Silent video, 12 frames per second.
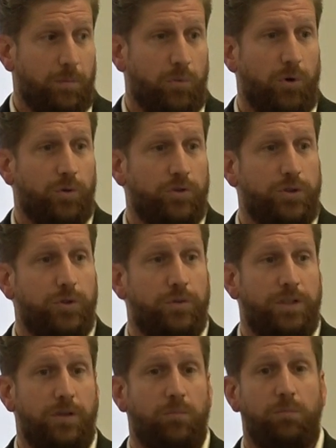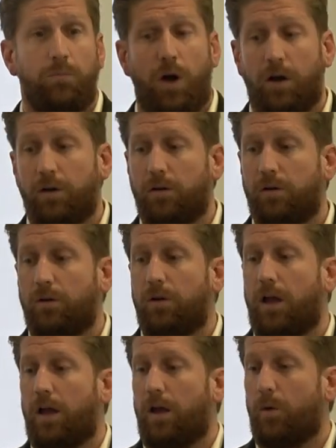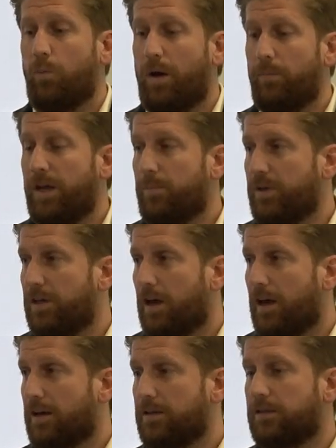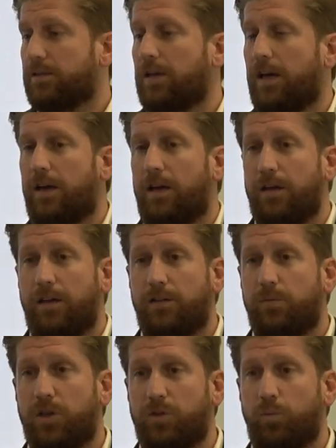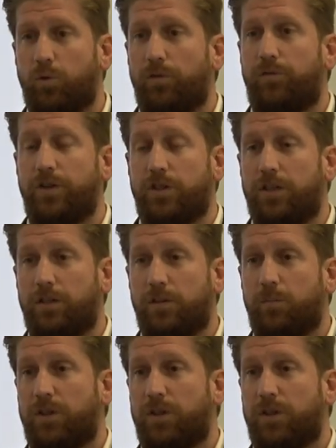approach using modern web APIs. It's much more efficient, it's